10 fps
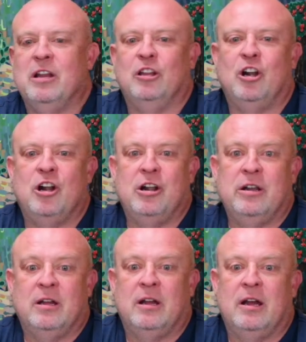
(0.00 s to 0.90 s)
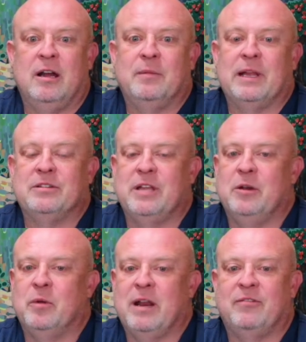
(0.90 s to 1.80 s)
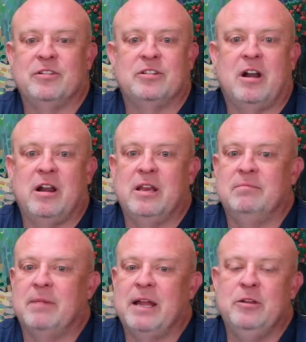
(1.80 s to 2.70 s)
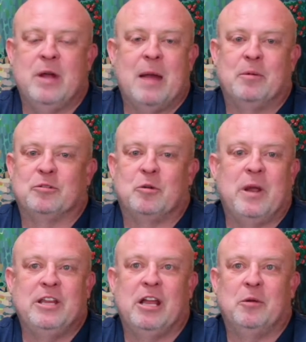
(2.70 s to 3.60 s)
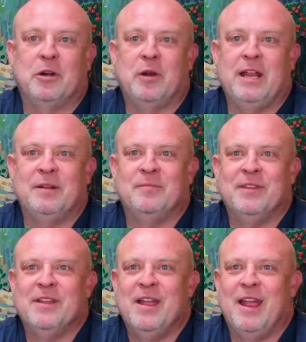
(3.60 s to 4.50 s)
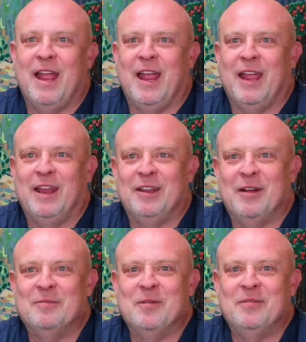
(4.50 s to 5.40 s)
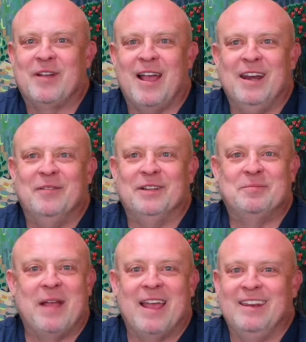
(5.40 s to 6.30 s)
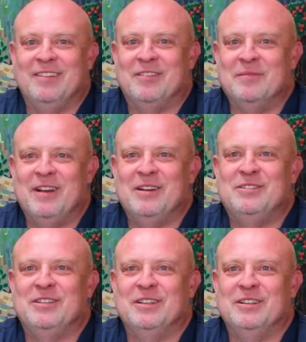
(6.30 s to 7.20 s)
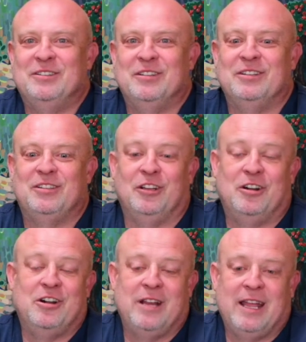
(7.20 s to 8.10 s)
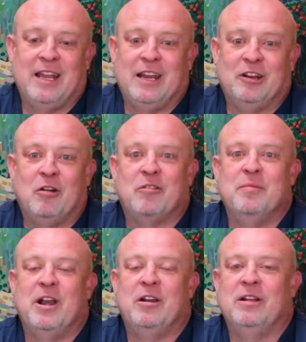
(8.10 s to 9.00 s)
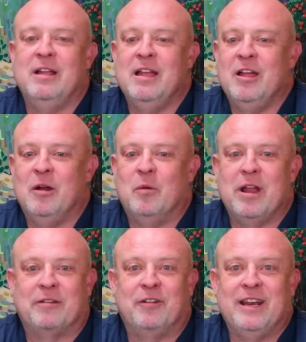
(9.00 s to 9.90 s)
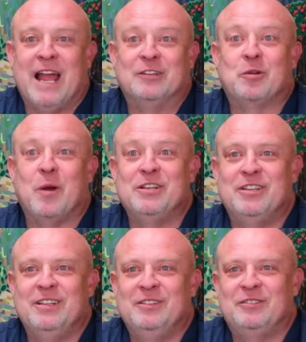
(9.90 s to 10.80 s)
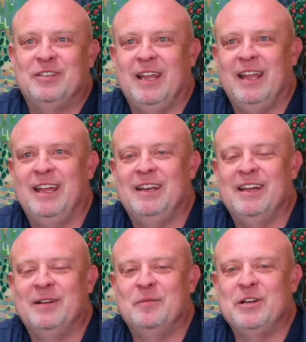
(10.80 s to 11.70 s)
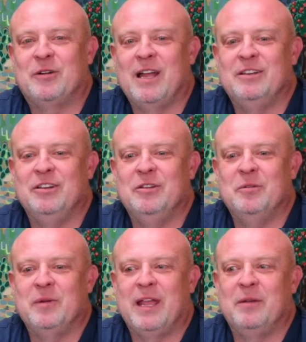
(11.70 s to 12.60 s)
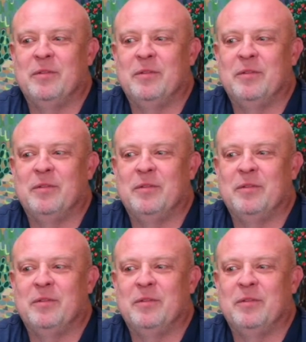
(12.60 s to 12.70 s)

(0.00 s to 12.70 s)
to learn. Like I said, when I first started, I knew apples were red, yellow, and green. And we've kind of expanded from there to learn and go from there. We're not afraid to ask questions, and we try to do what we can with